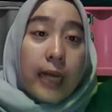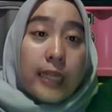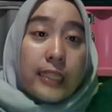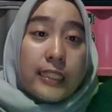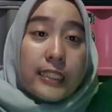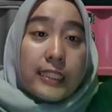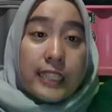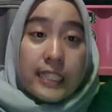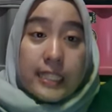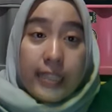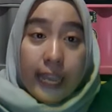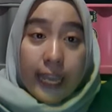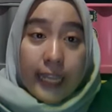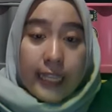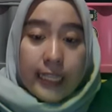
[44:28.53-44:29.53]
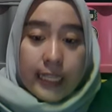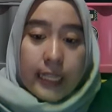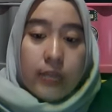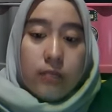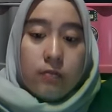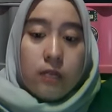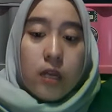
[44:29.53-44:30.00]
The second
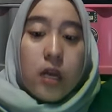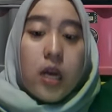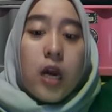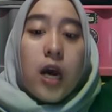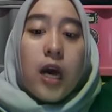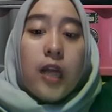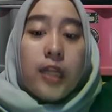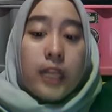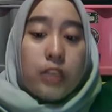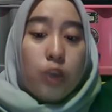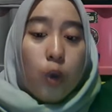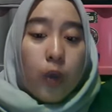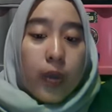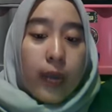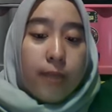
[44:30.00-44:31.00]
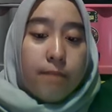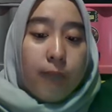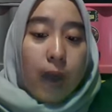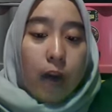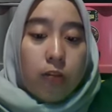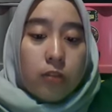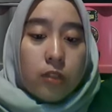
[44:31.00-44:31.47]
link, they're talking
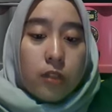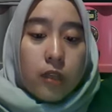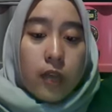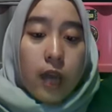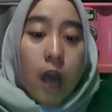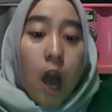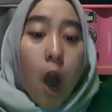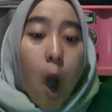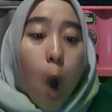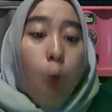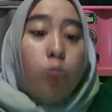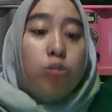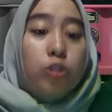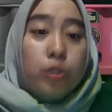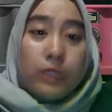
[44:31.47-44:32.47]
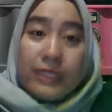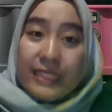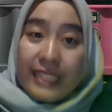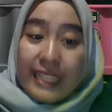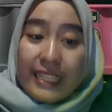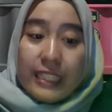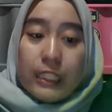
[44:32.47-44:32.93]
about how to
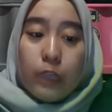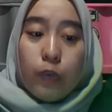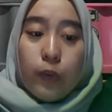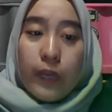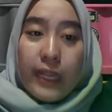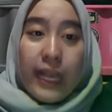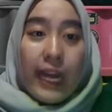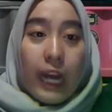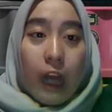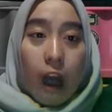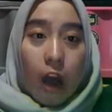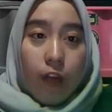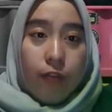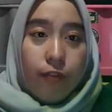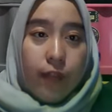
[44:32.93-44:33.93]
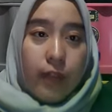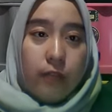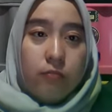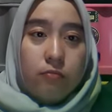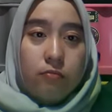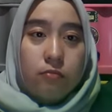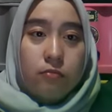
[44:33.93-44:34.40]
deal with a conflict.
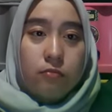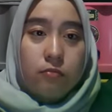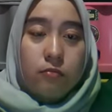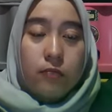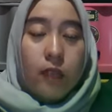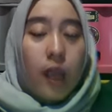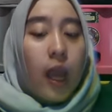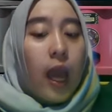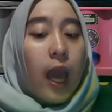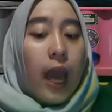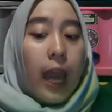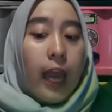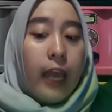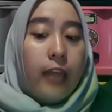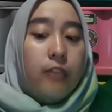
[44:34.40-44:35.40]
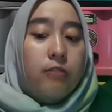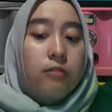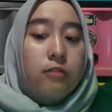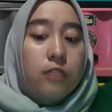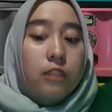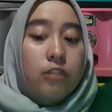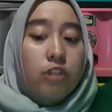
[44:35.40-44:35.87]
And
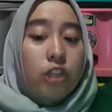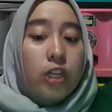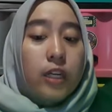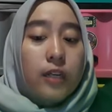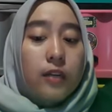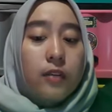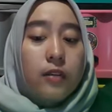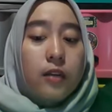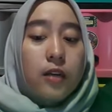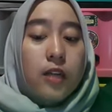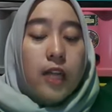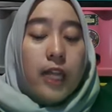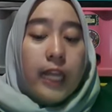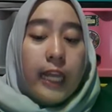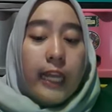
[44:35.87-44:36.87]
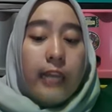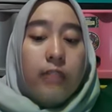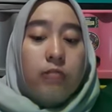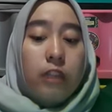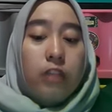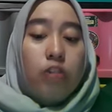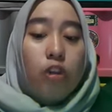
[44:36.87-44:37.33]
the third link,
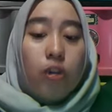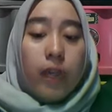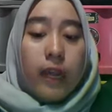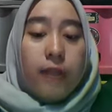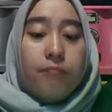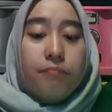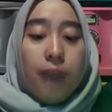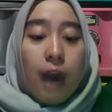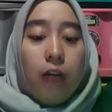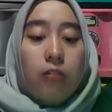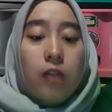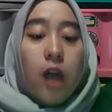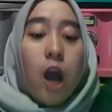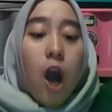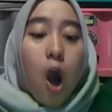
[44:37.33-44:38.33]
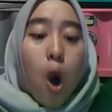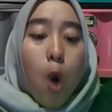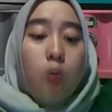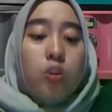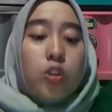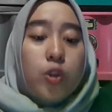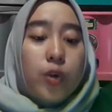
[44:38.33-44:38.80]
they're talking about
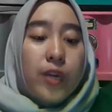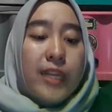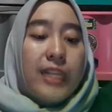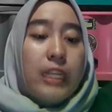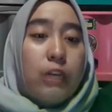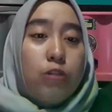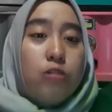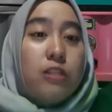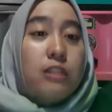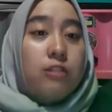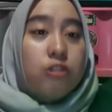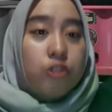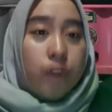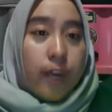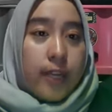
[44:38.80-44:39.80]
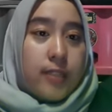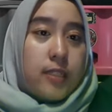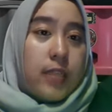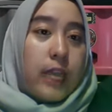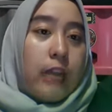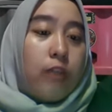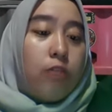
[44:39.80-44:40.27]
how to reduce stress
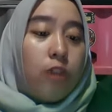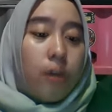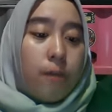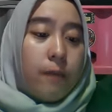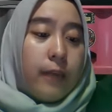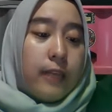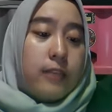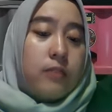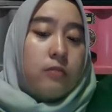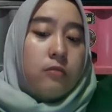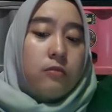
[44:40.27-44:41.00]
in workplace.